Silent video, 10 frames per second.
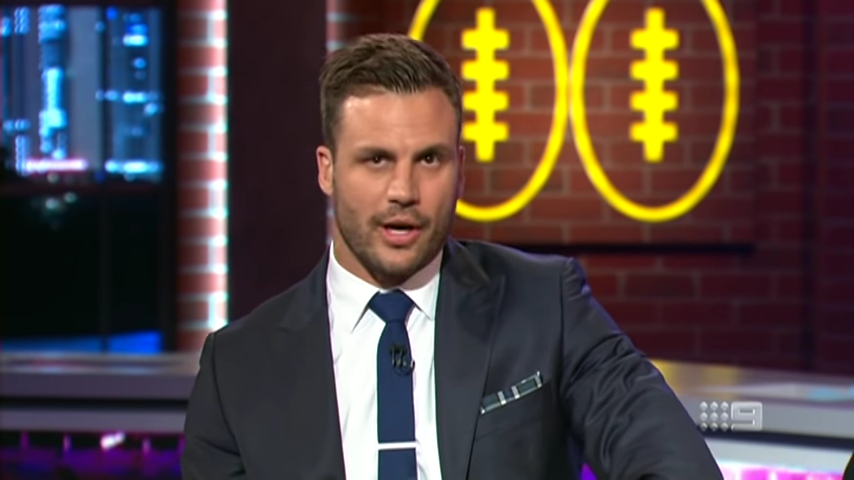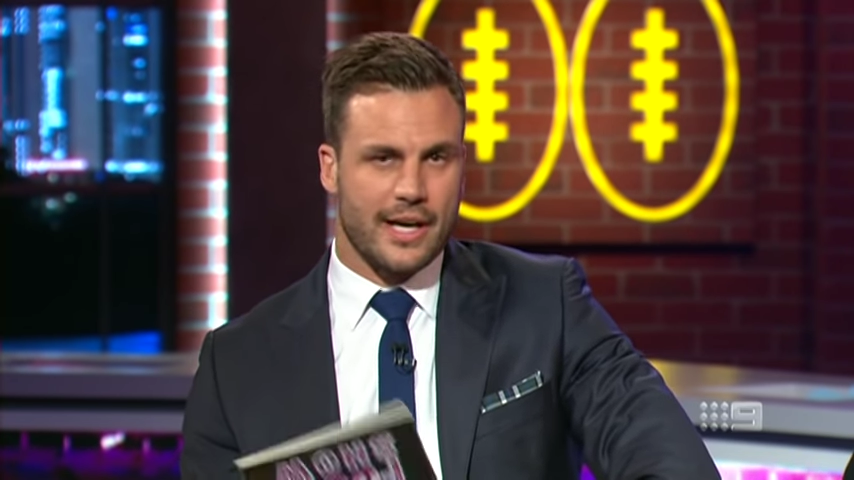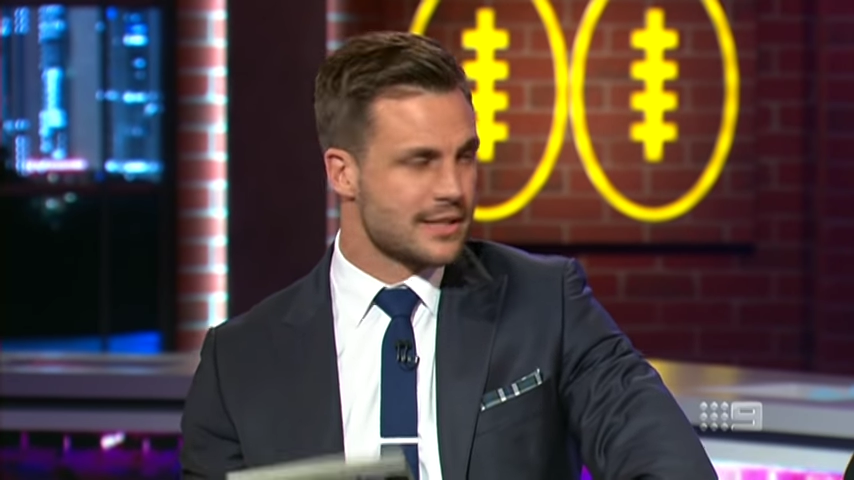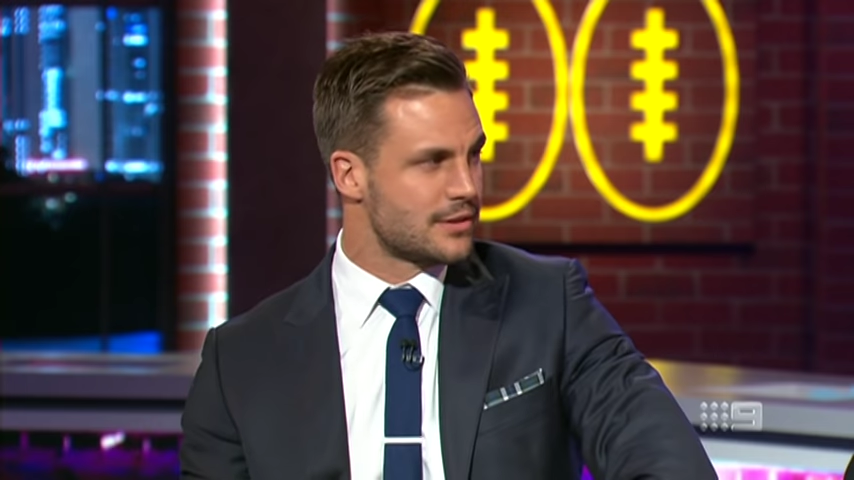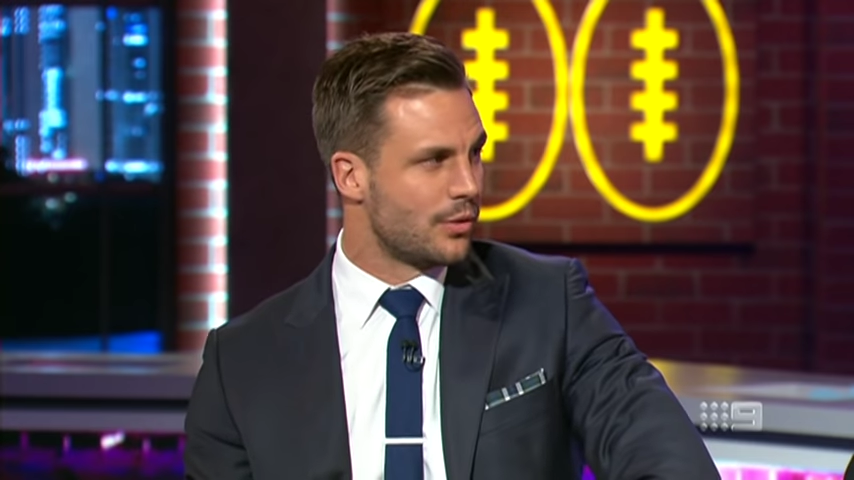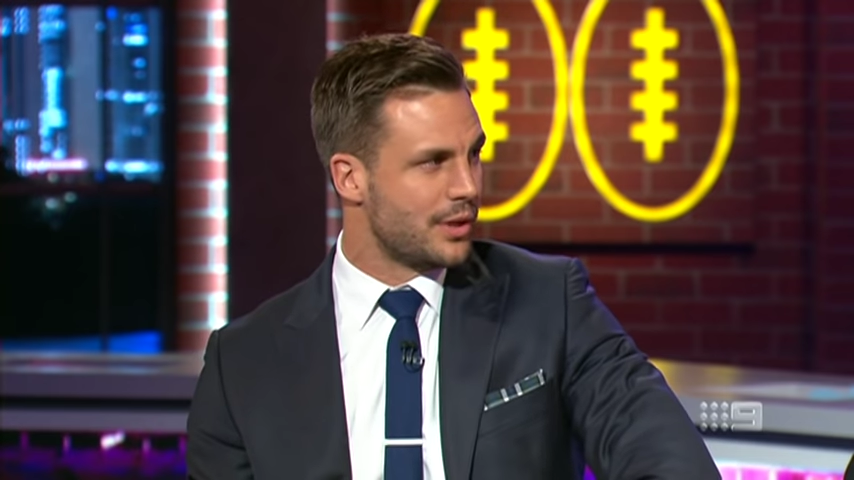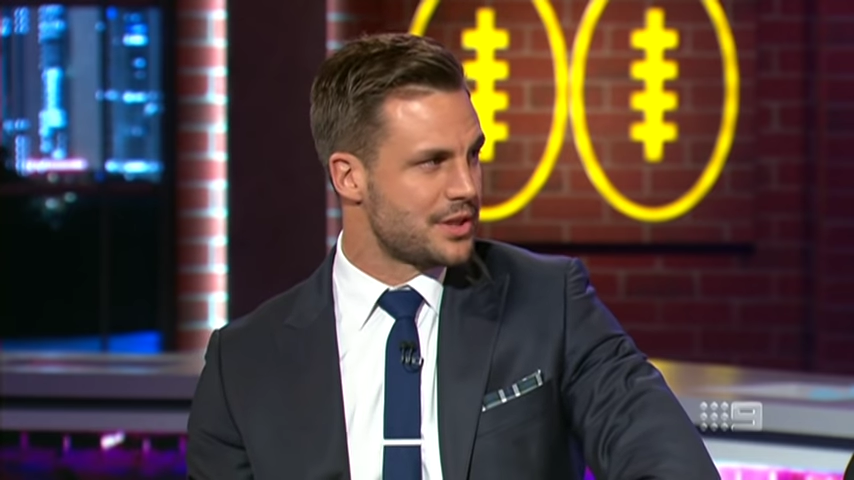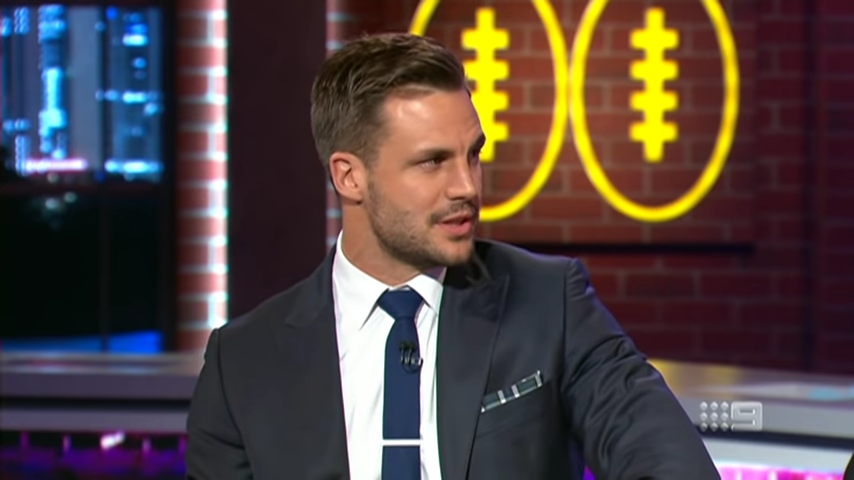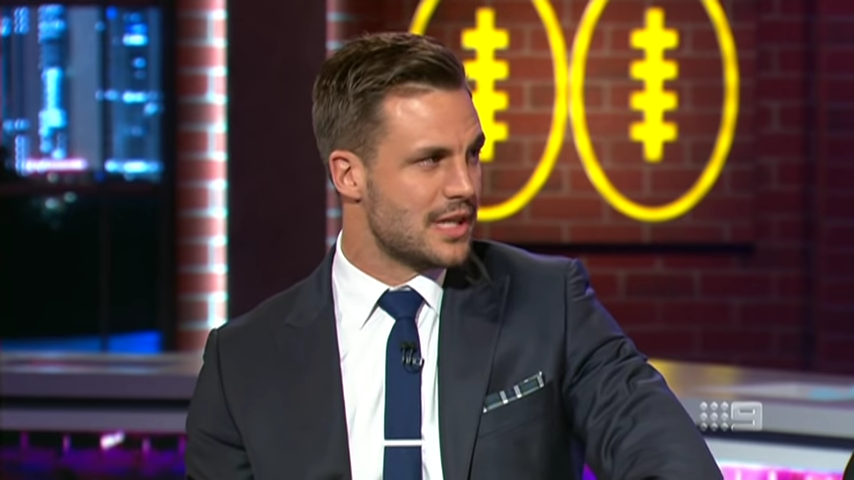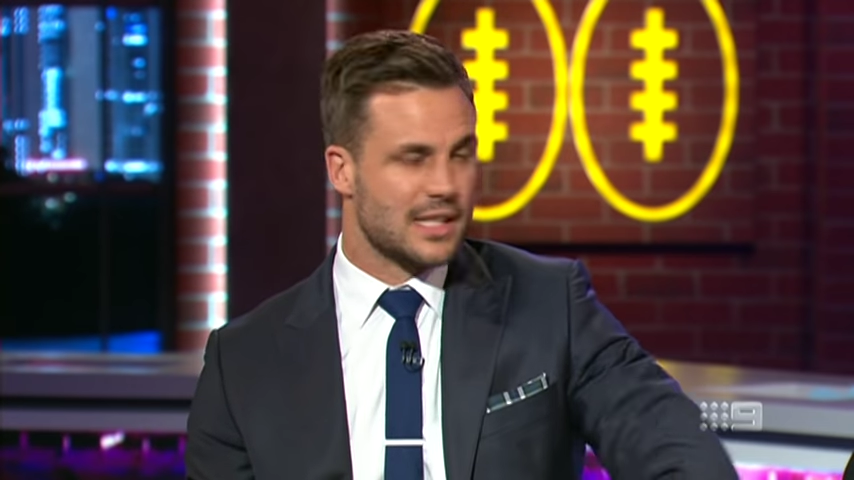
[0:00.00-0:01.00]
I asked the
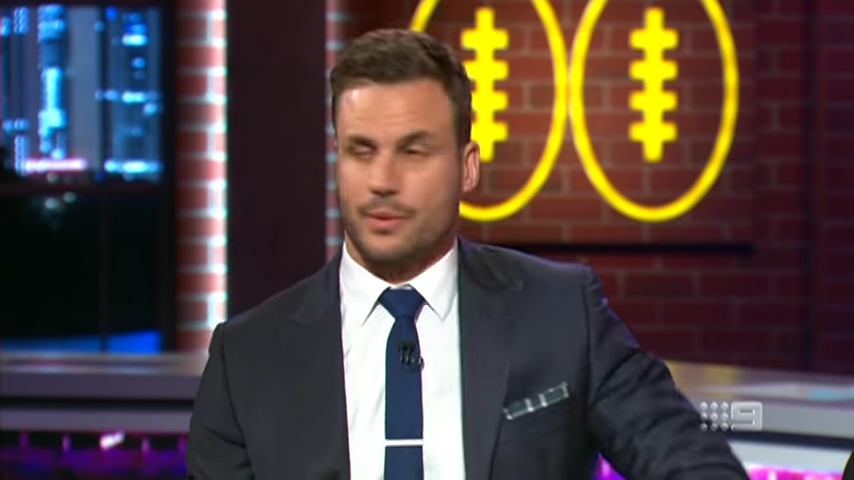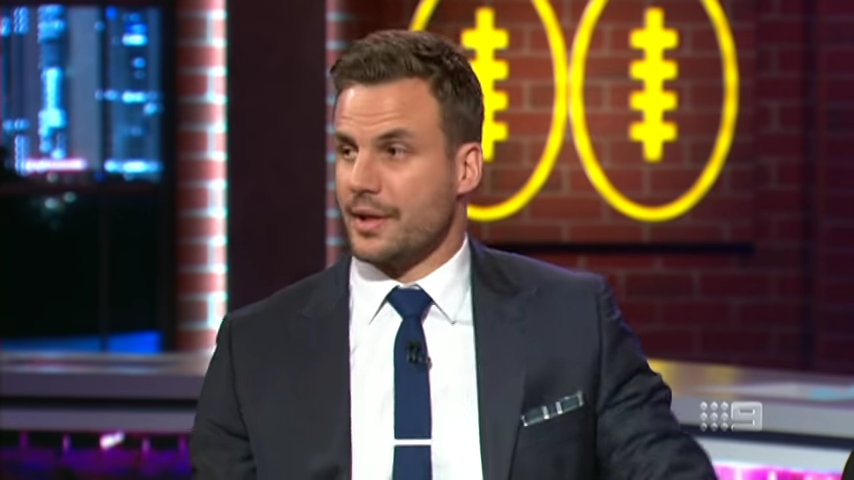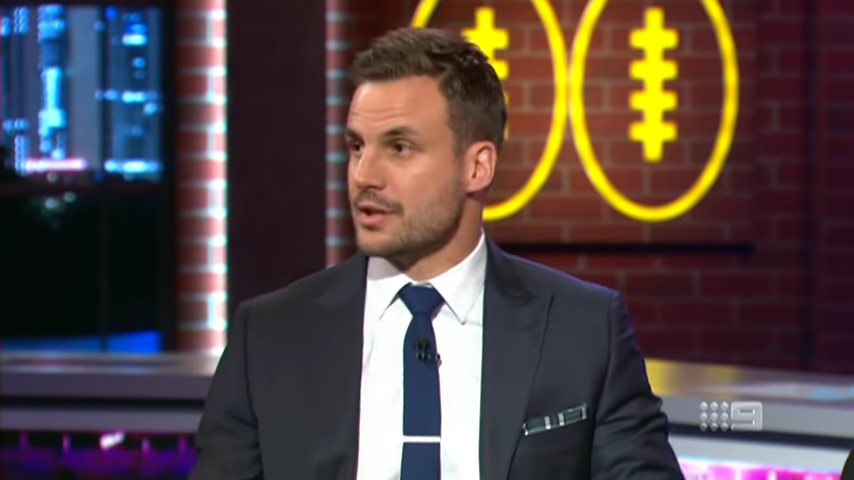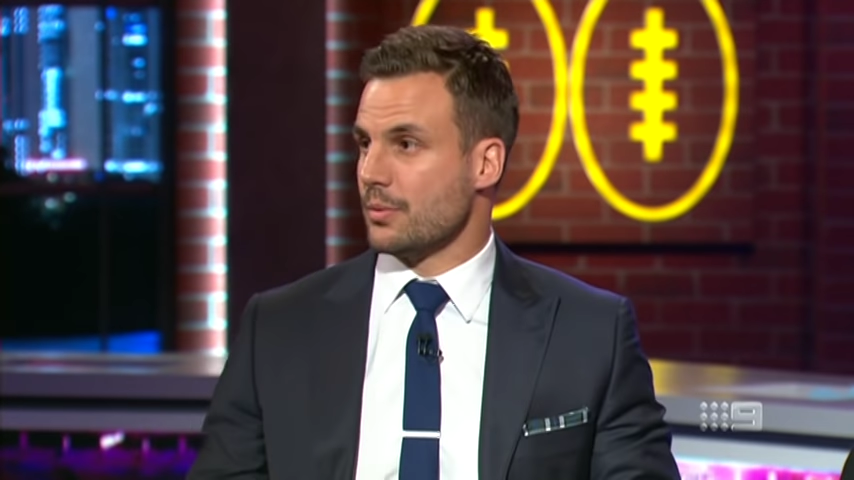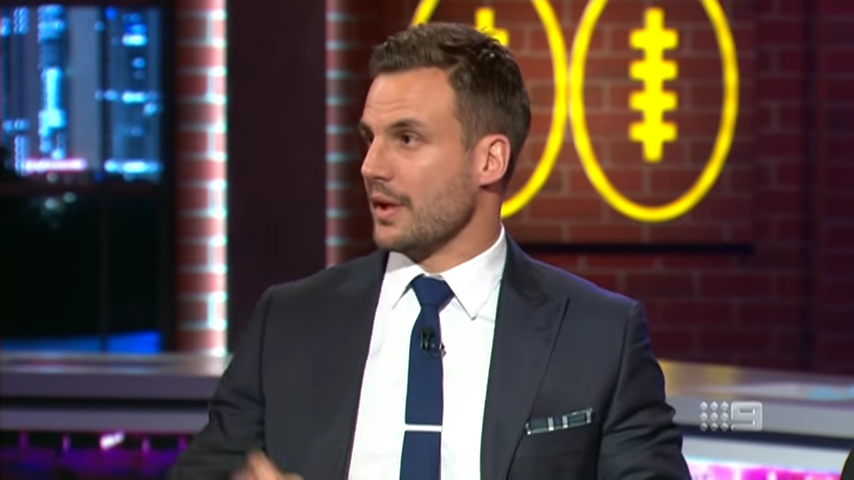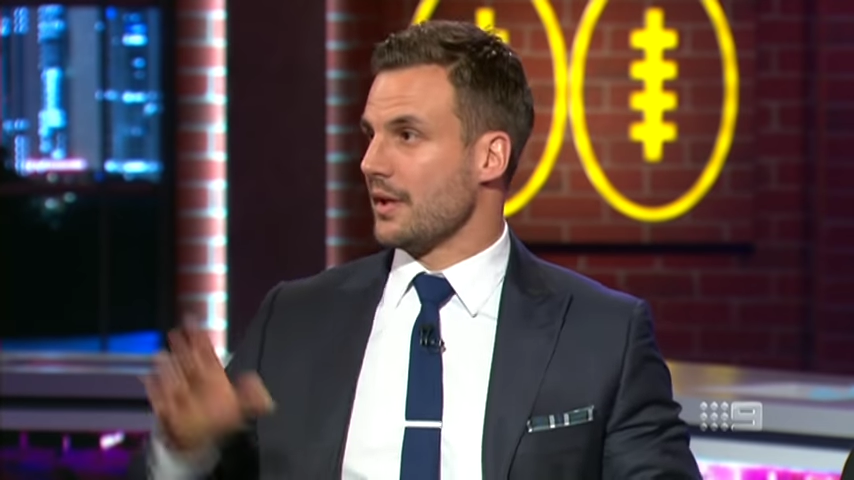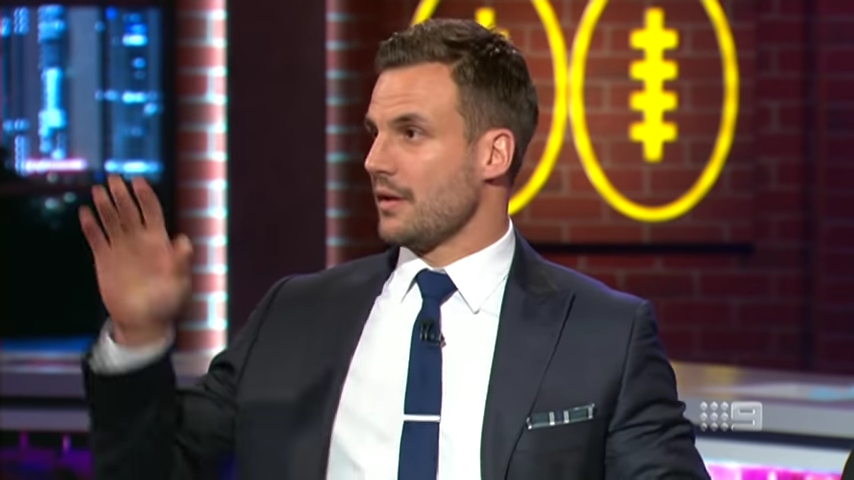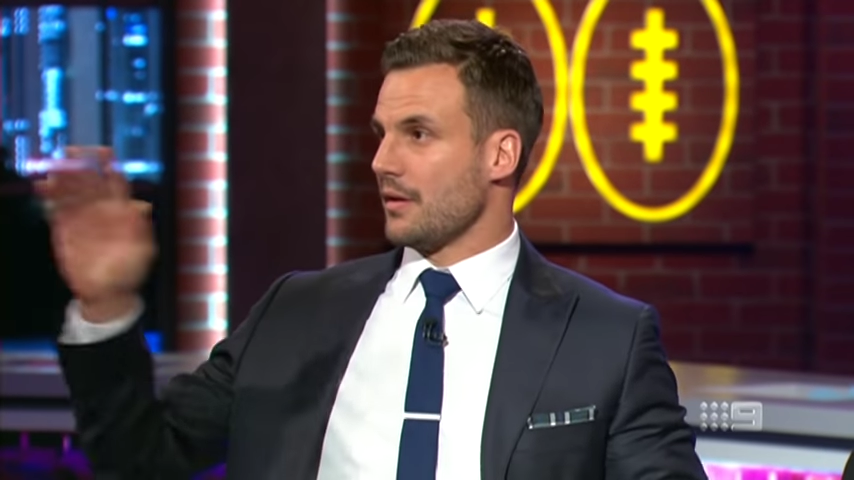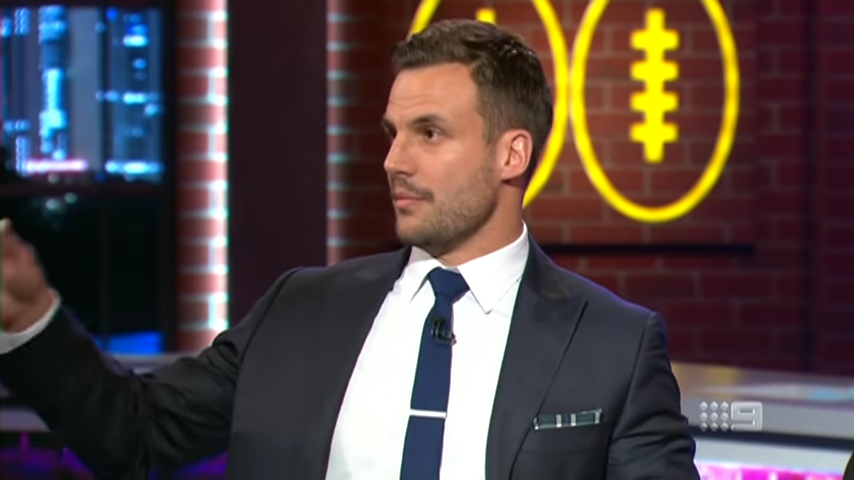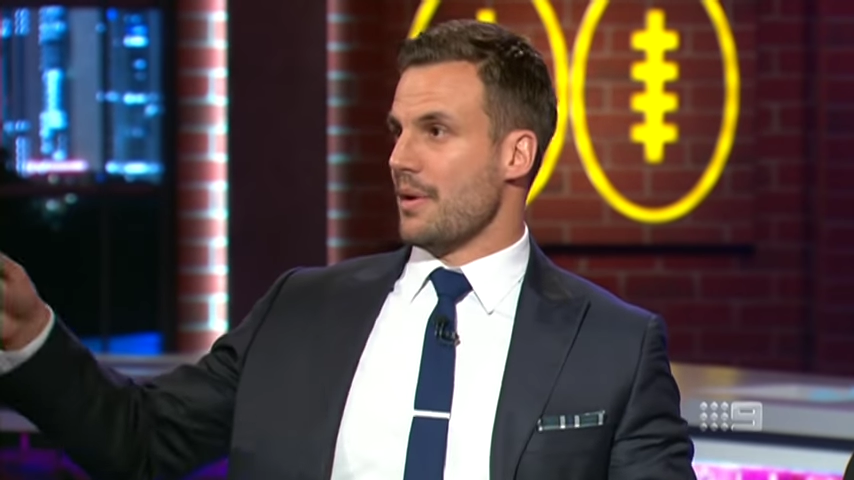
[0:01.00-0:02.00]
questions last week. This
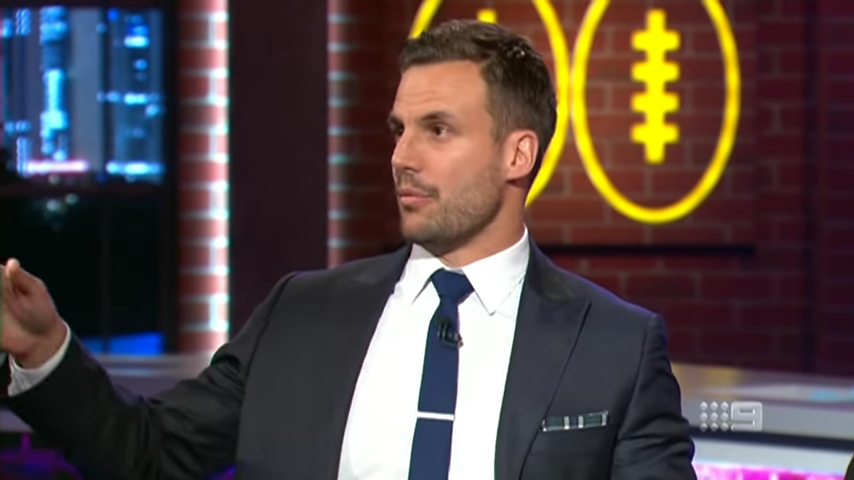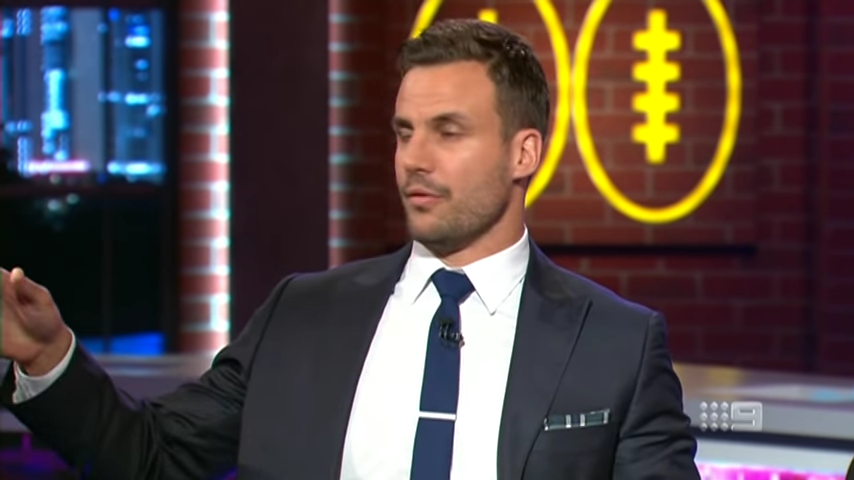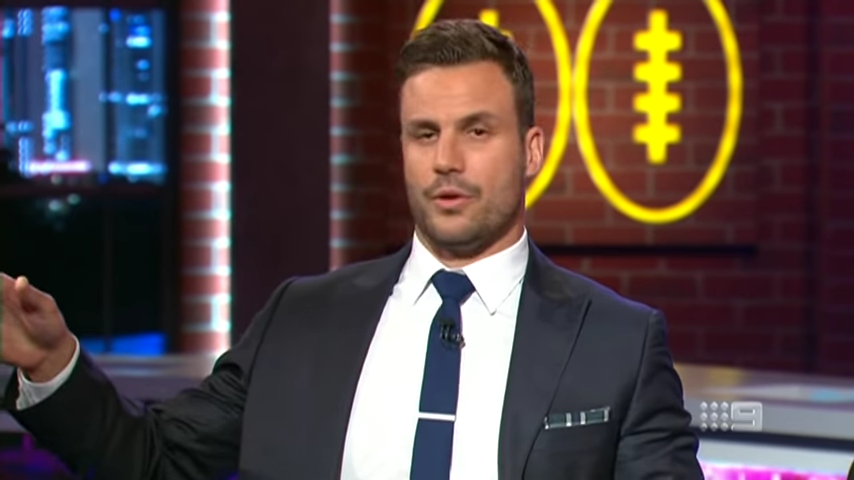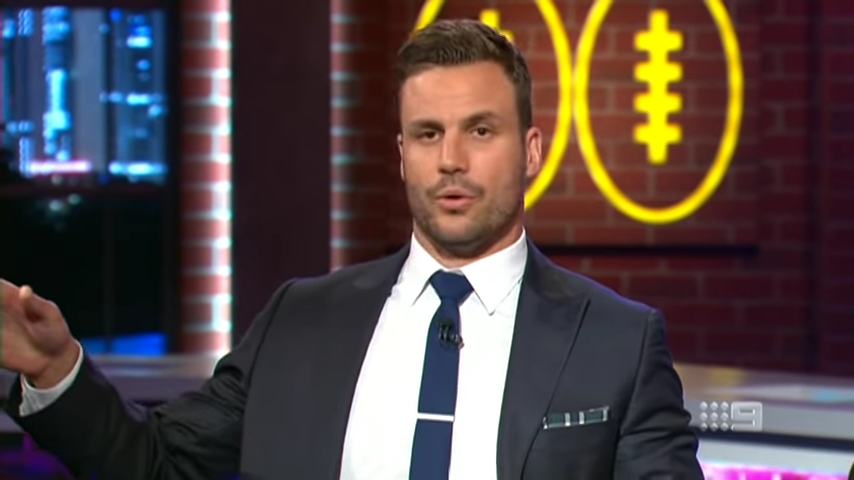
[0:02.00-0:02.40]
week, the member of the